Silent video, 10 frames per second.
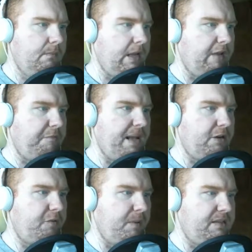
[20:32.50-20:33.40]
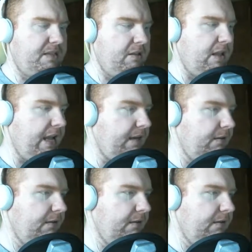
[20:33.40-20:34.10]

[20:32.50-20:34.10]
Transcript: I have batteries for my Sea Glide.